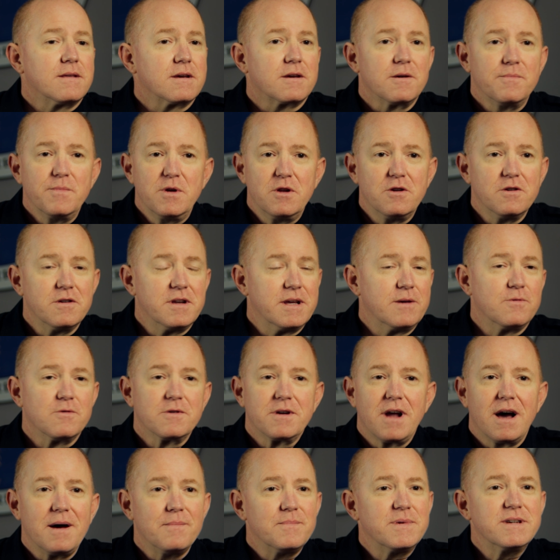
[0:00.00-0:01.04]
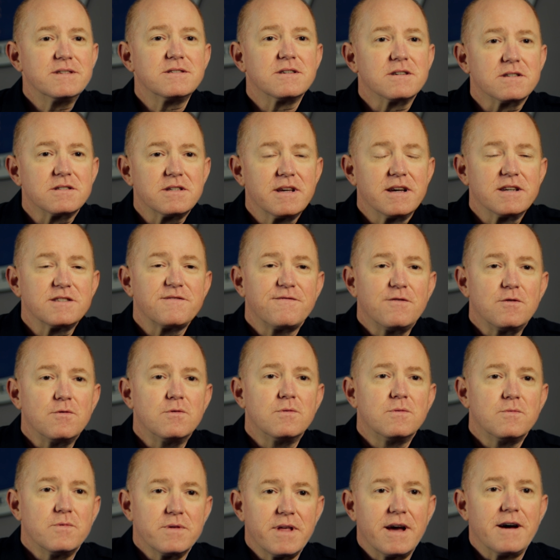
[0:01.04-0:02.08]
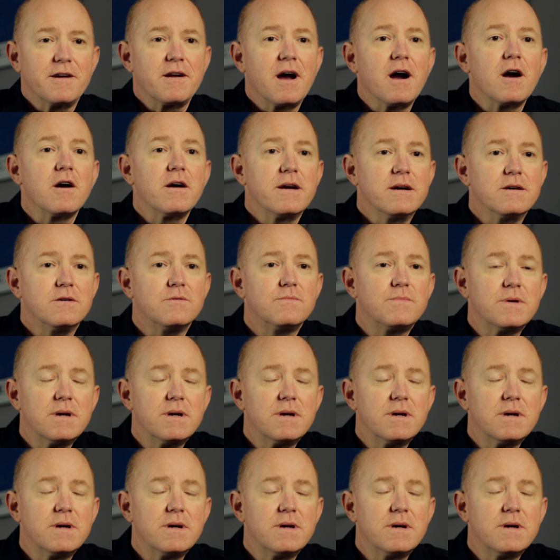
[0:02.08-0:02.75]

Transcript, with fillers: the community will not be successful without our help.